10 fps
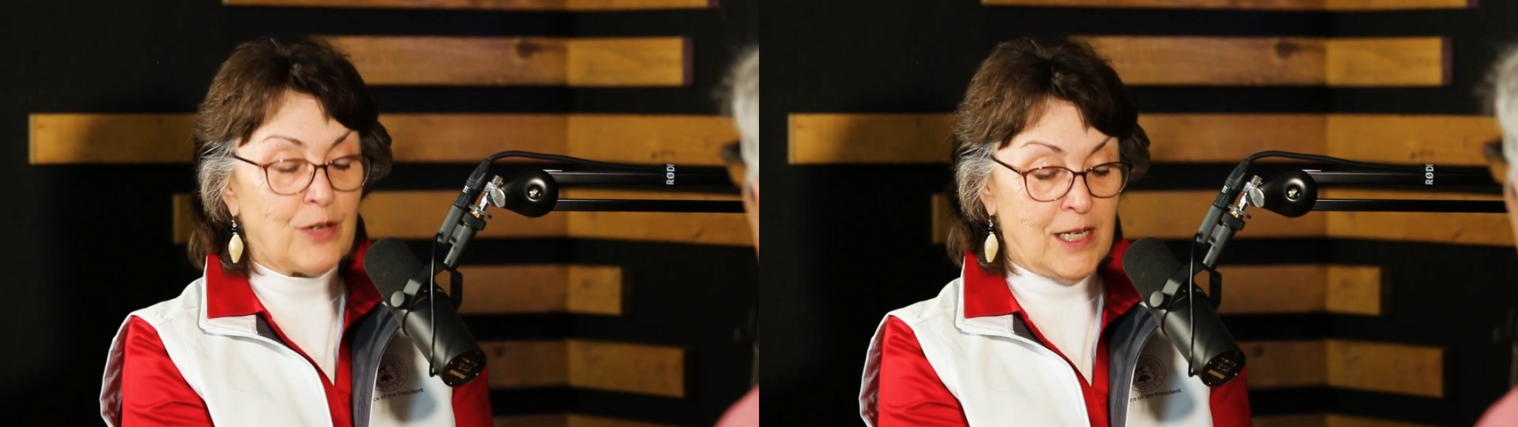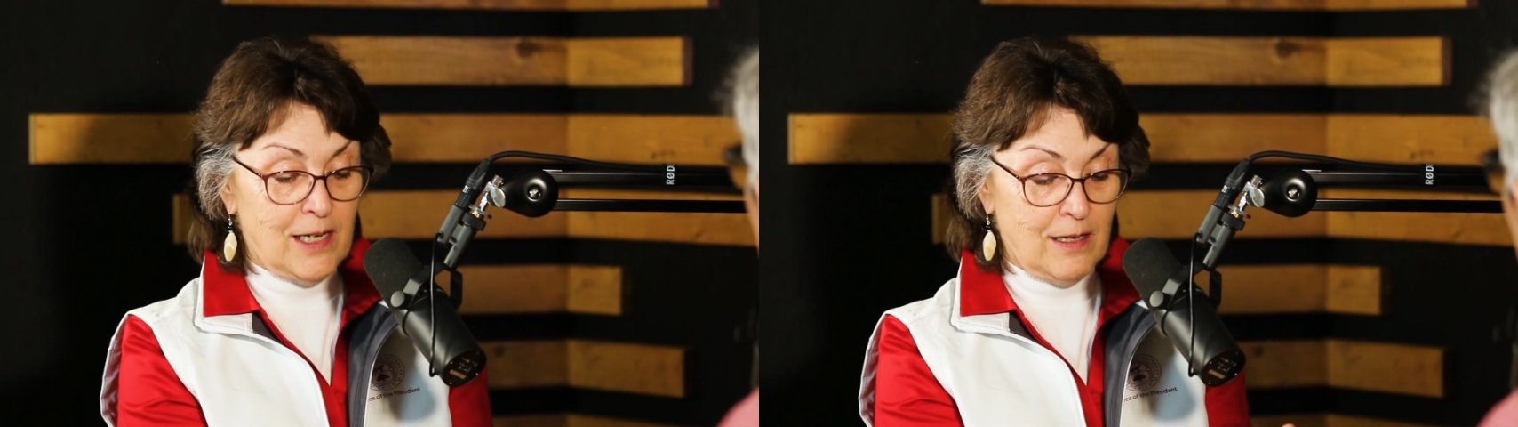
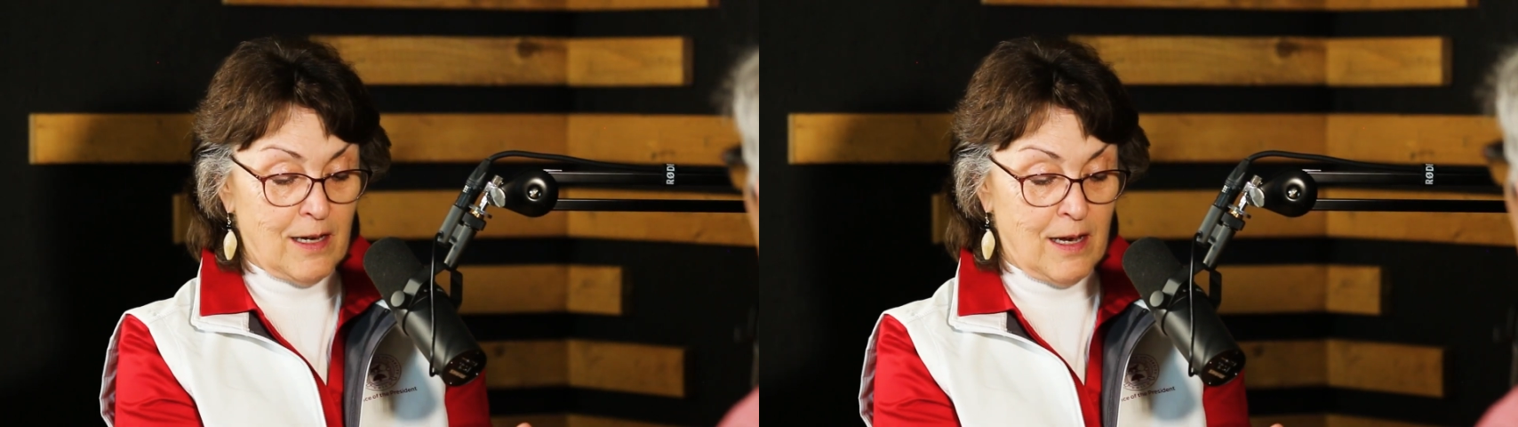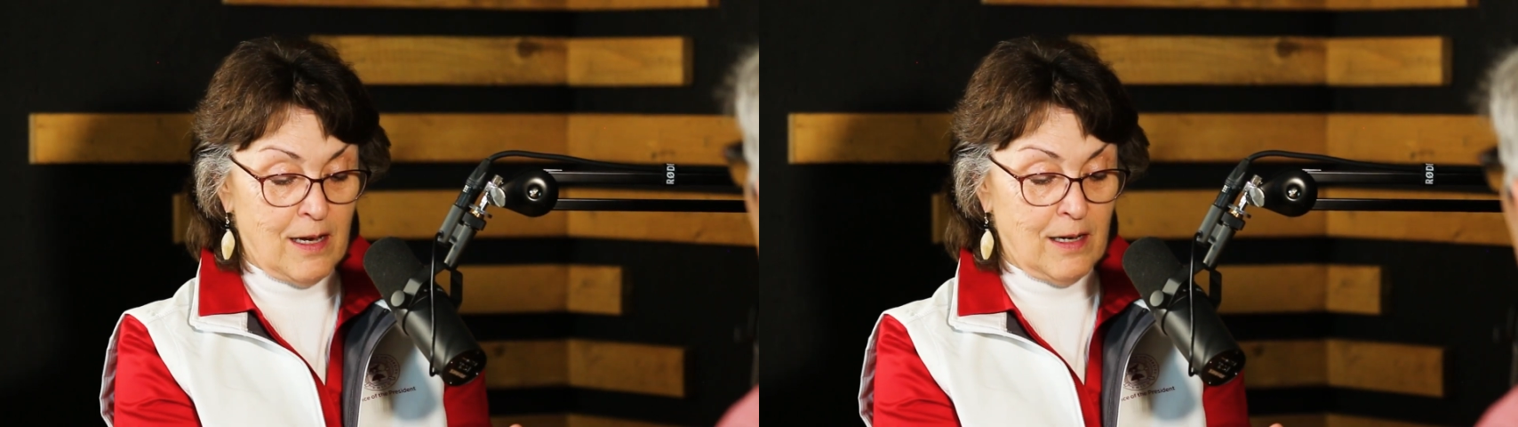
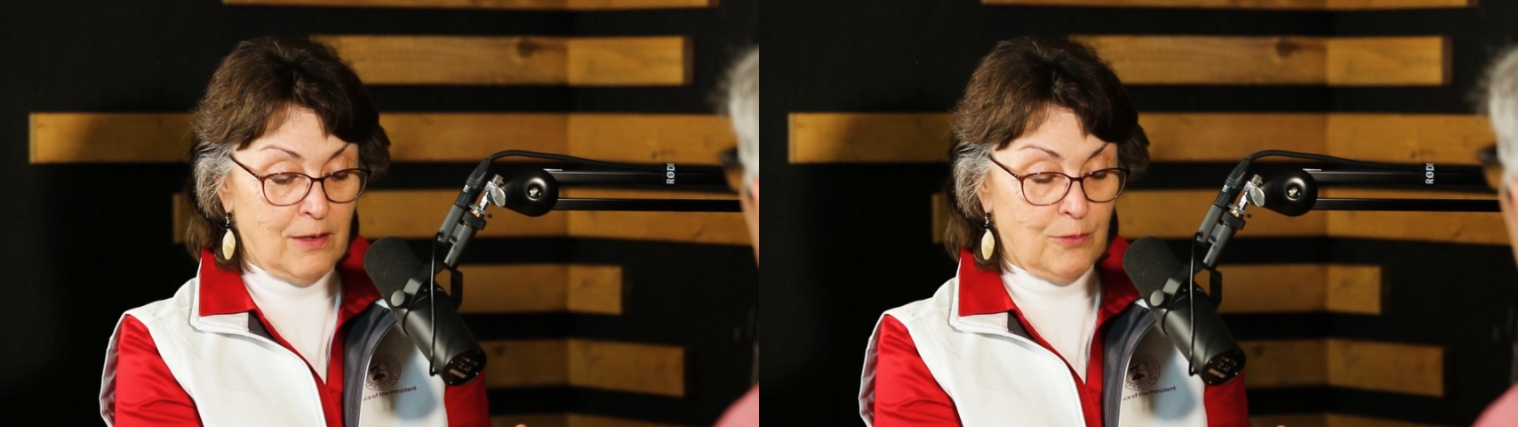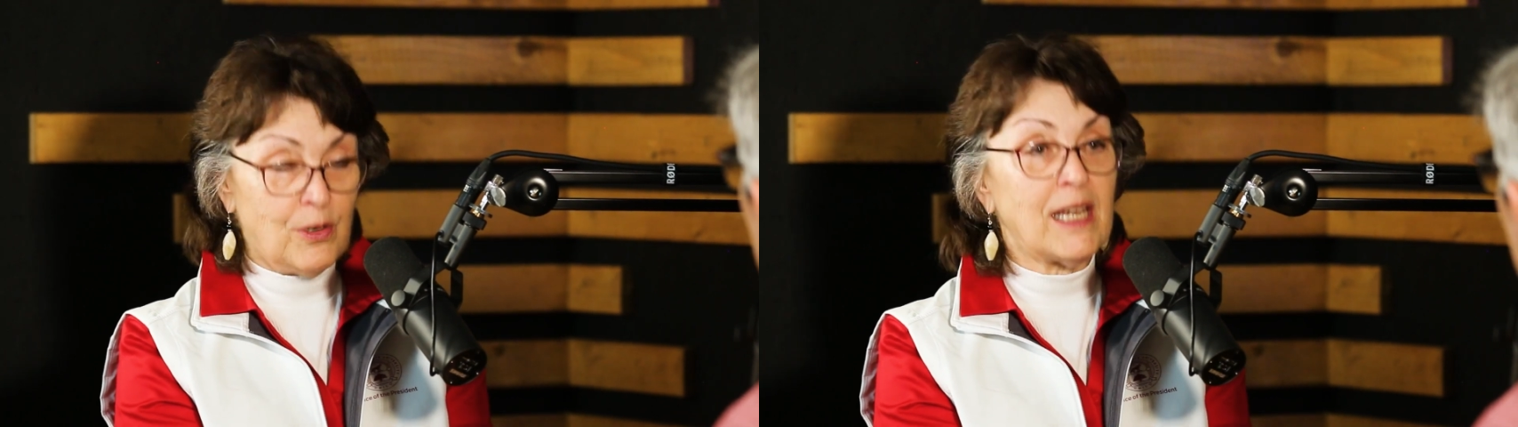
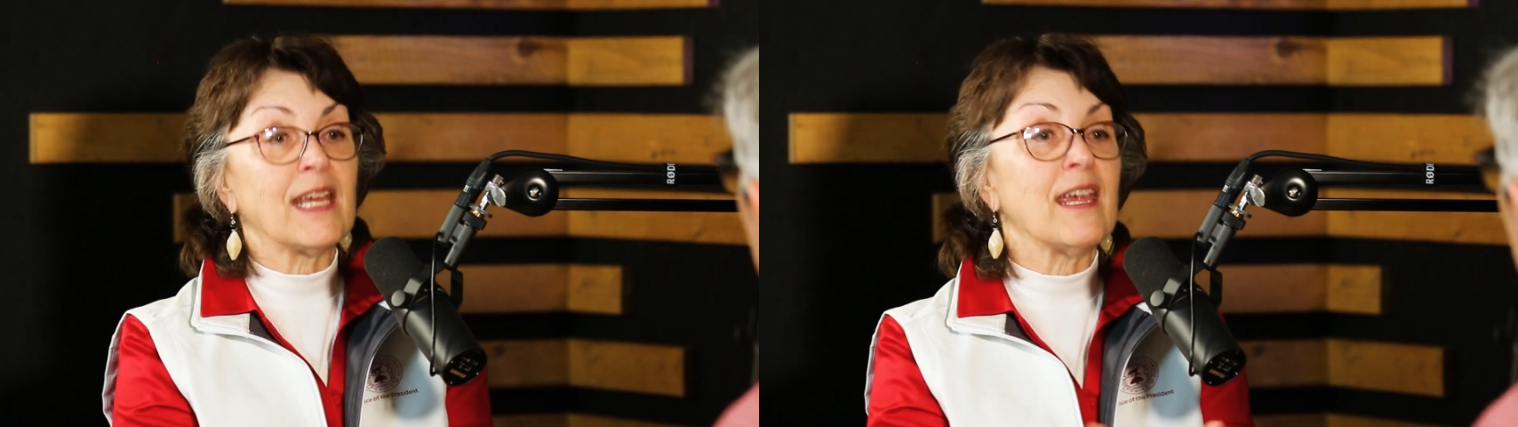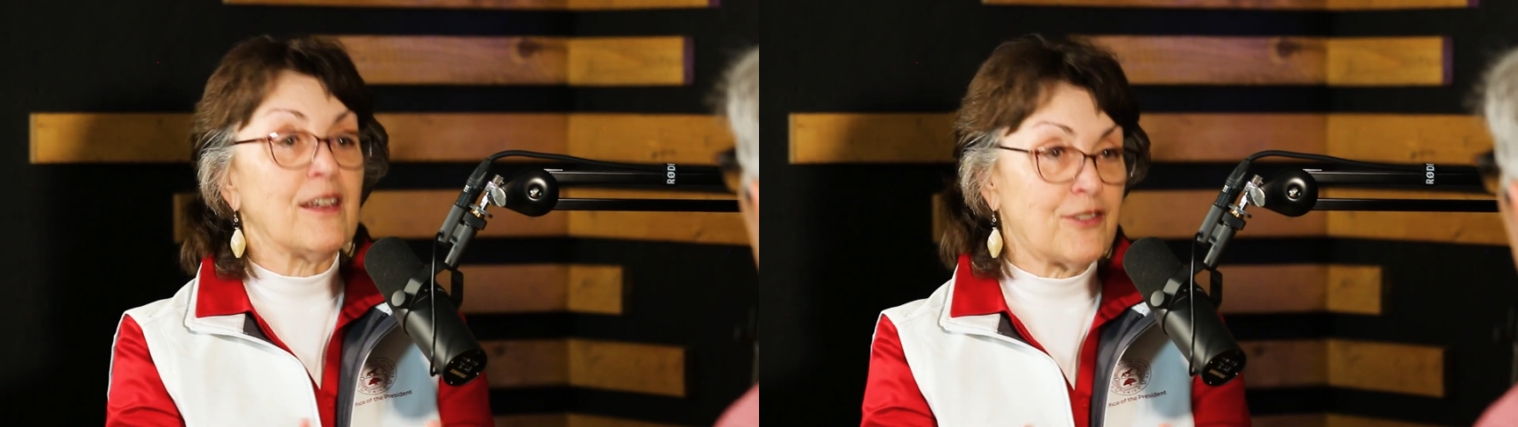
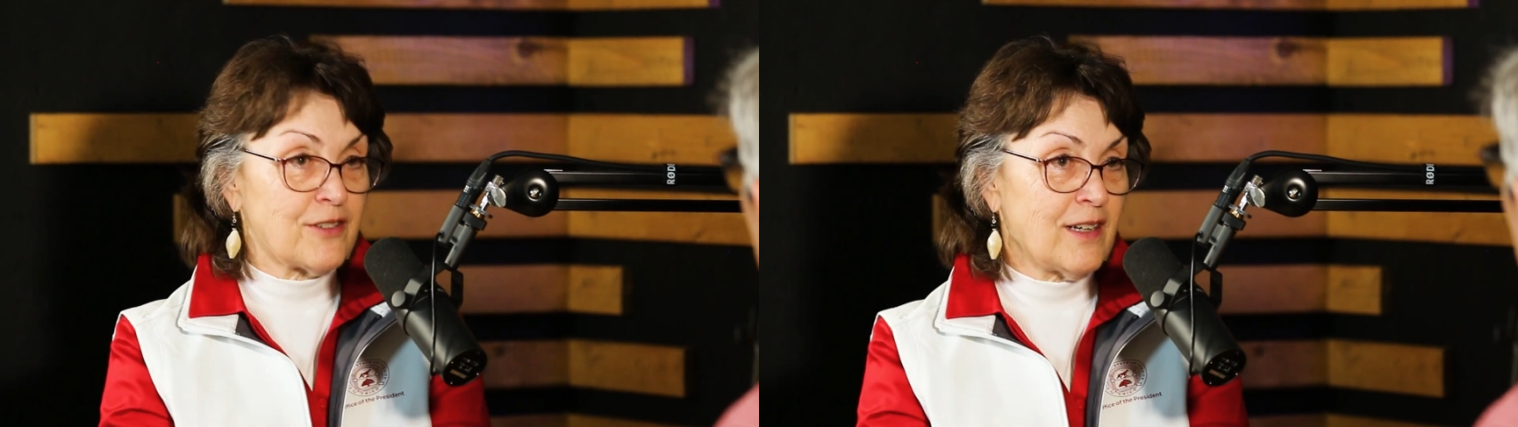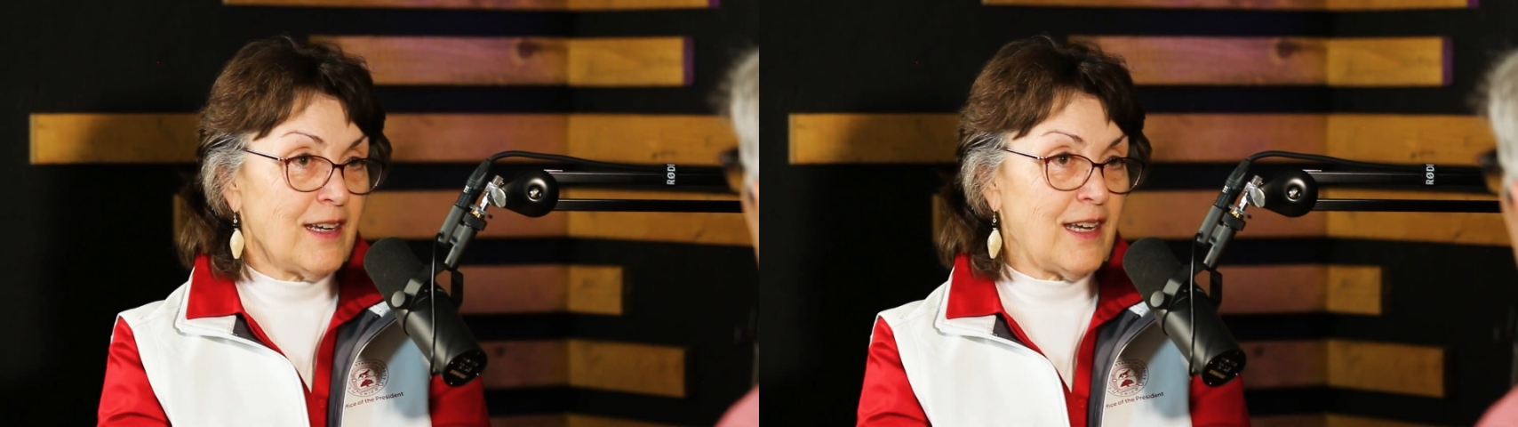re-engage